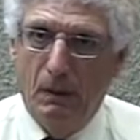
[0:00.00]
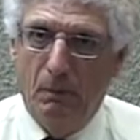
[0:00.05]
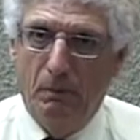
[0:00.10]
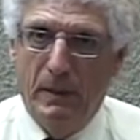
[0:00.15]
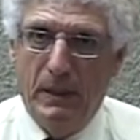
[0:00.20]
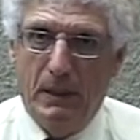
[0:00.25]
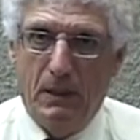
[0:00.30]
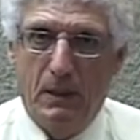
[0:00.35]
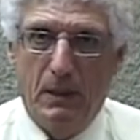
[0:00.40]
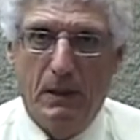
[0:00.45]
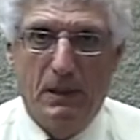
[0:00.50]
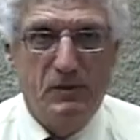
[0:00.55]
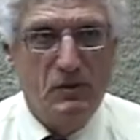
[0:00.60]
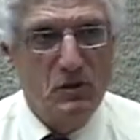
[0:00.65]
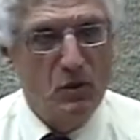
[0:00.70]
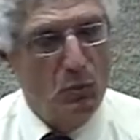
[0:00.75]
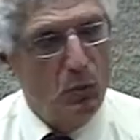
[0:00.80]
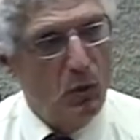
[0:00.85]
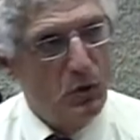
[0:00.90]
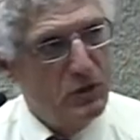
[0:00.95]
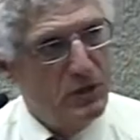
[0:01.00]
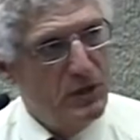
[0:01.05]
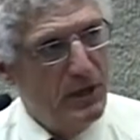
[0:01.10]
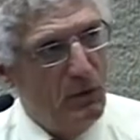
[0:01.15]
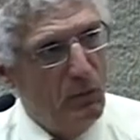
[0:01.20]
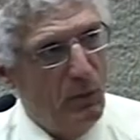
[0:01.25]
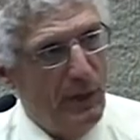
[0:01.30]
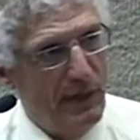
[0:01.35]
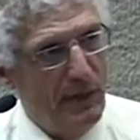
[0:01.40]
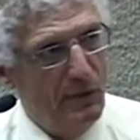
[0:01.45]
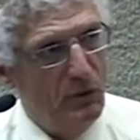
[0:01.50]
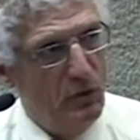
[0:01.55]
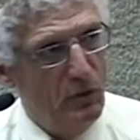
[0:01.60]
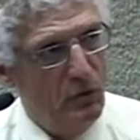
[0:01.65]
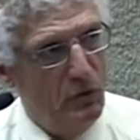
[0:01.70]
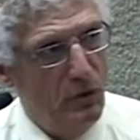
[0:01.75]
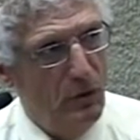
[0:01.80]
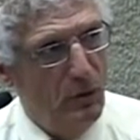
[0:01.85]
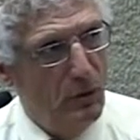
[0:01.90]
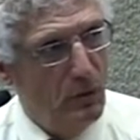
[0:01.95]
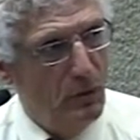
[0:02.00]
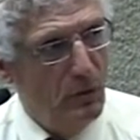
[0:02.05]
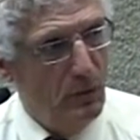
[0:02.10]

because the worst thing we could